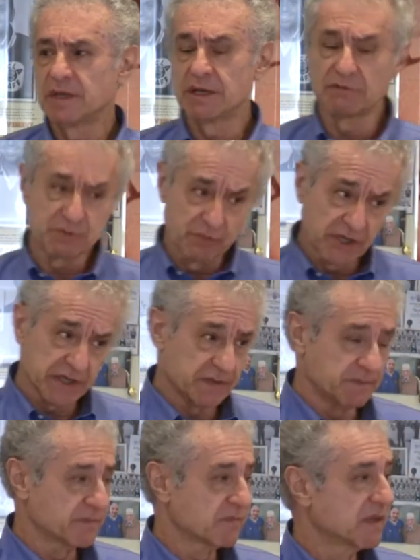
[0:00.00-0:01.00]
and it was
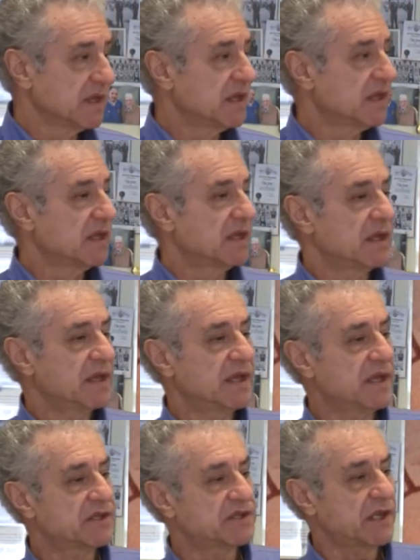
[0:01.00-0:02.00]
brilliant.
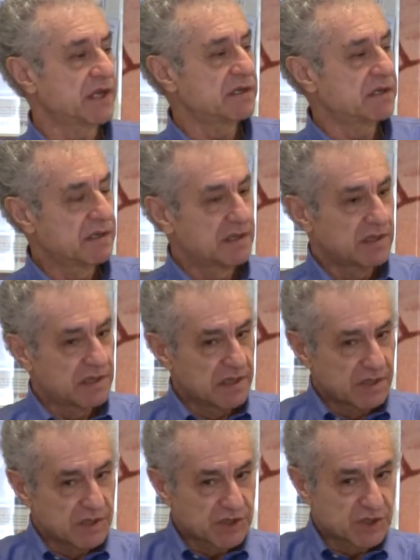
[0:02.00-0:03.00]
He said,
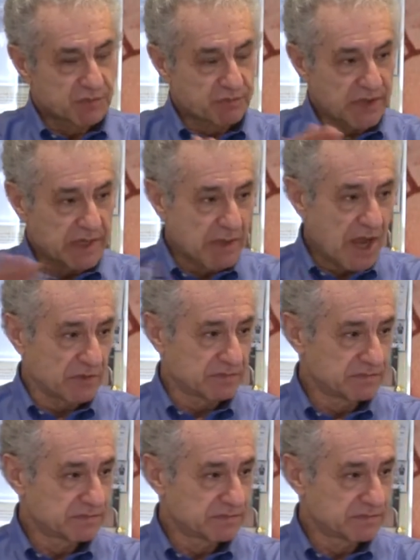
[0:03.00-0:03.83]
spread them out.